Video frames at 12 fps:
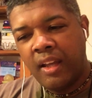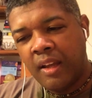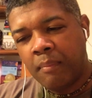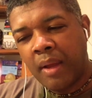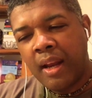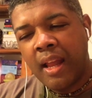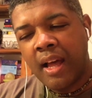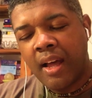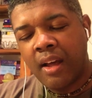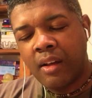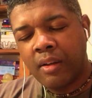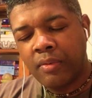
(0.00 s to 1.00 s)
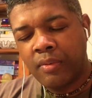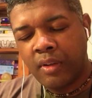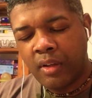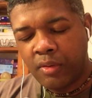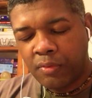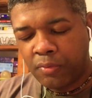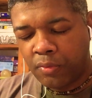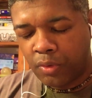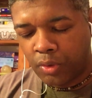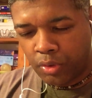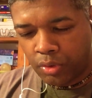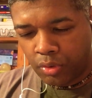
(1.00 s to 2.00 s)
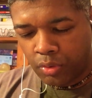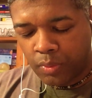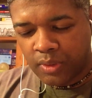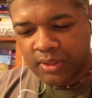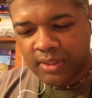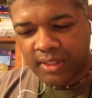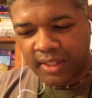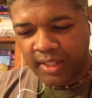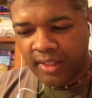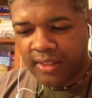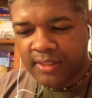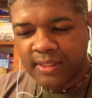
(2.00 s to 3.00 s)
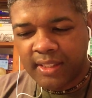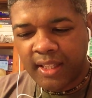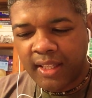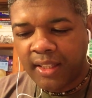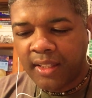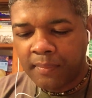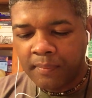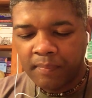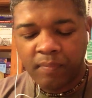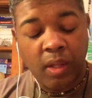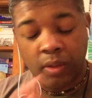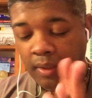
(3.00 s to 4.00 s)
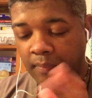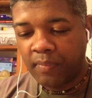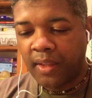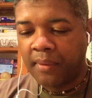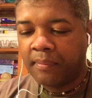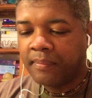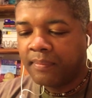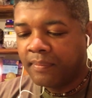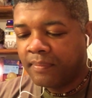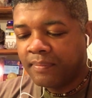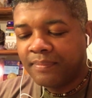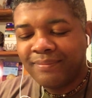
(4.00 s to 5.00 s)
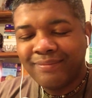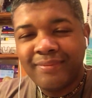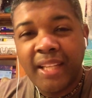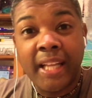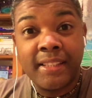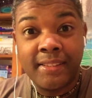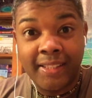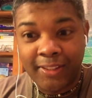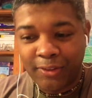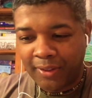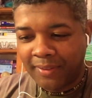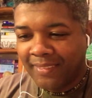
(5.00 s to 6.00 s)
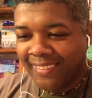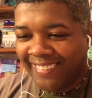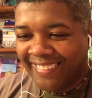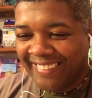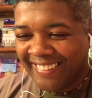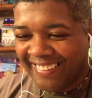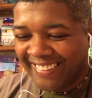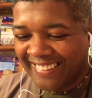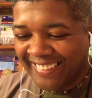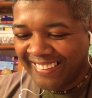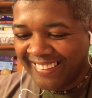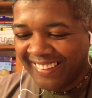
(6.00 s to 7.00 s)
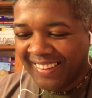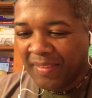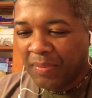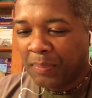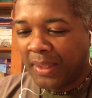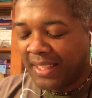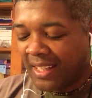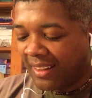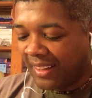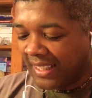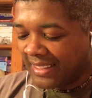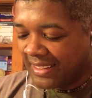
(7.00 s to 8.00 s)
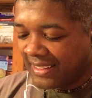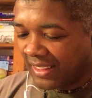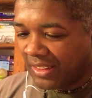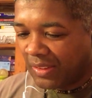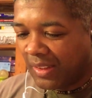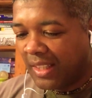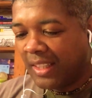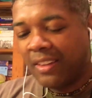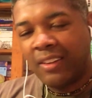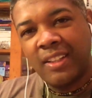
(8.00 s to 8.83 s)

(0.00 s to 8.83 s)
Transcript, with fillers: and my love for you will stay the same. Okay, et cetera. But yeah, as I said to you early